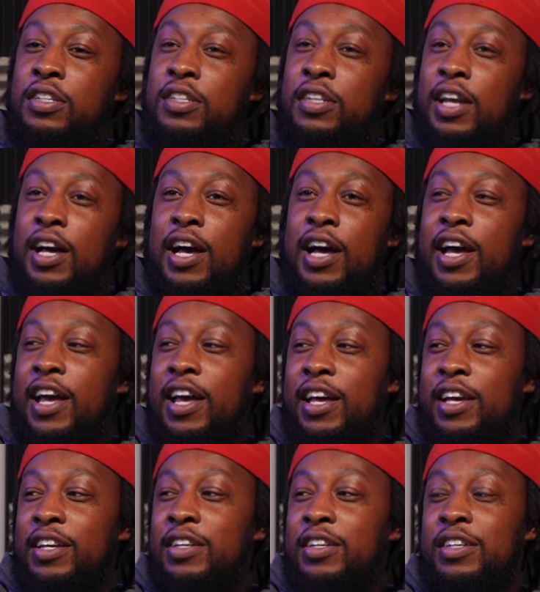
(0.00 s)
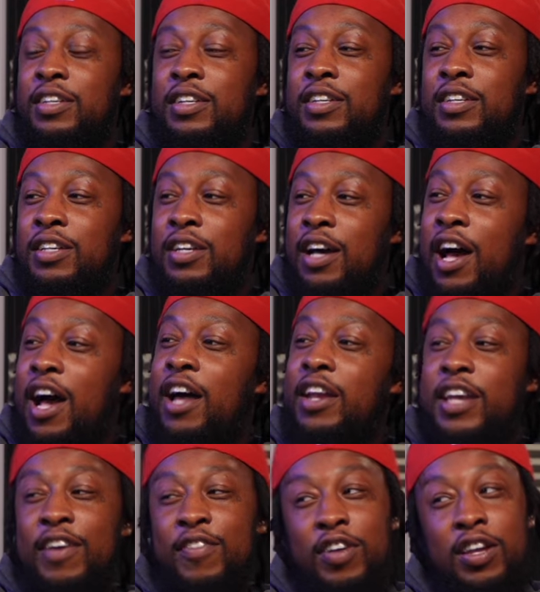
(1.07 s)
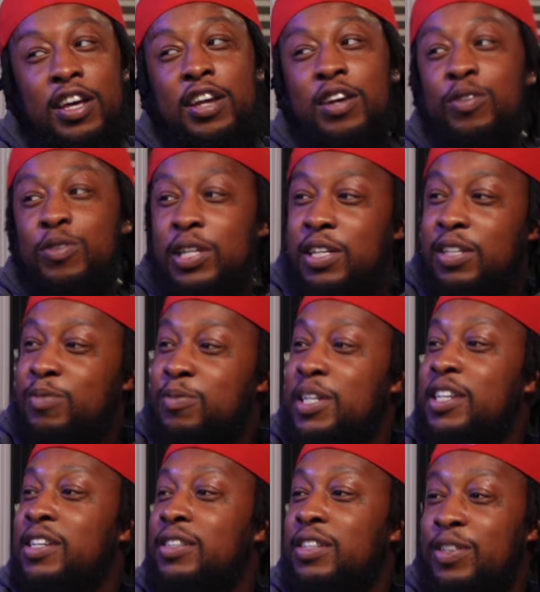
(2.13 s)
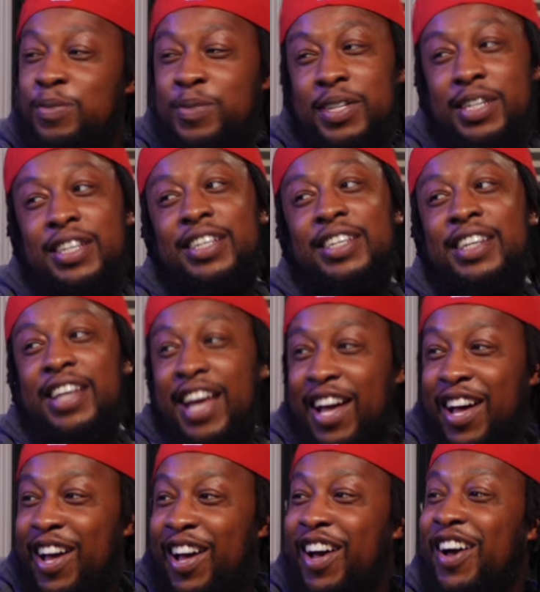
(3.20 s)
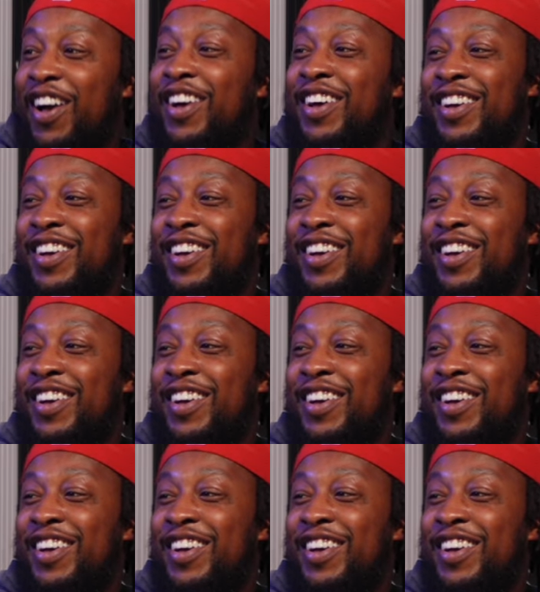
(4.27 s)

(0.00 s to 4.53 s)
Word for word: like I never let a wee big homie down.